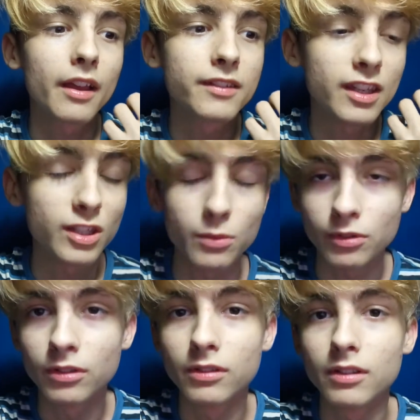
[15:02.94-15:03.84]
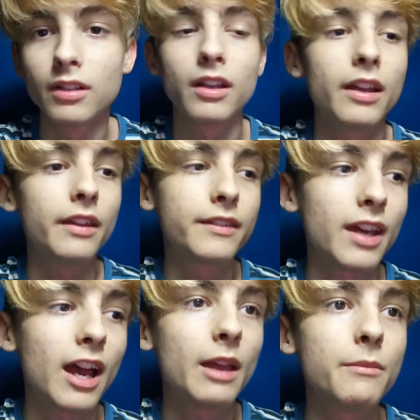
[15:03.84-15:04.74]
accessible in
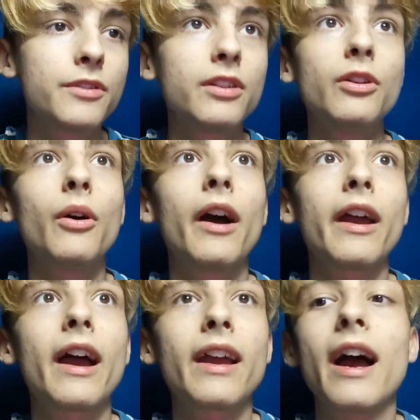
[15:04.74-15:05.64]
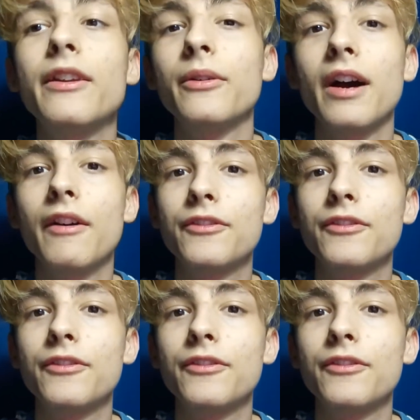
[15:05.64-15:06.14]
times. You know, I don't